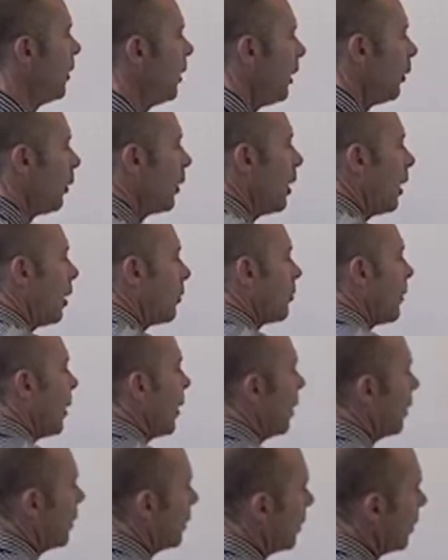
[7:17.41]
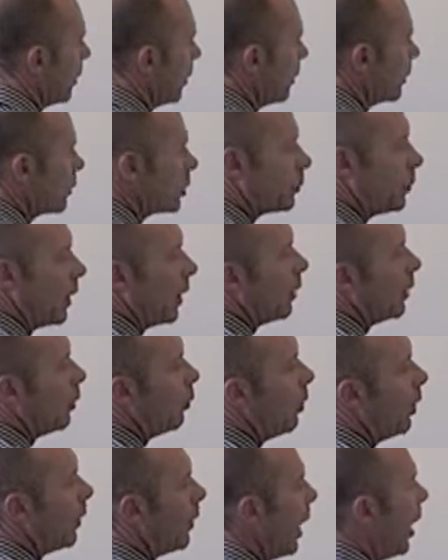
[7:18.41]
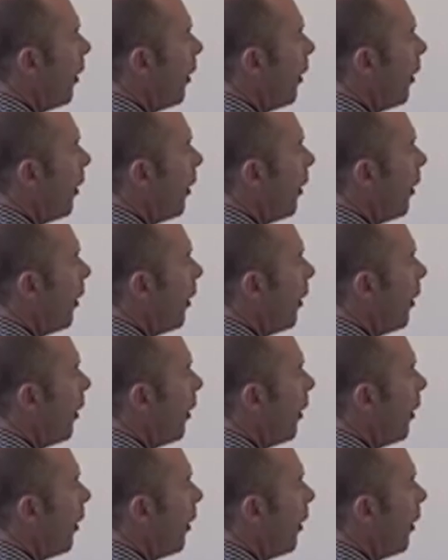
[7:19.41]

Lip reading: Here we are. Spell the word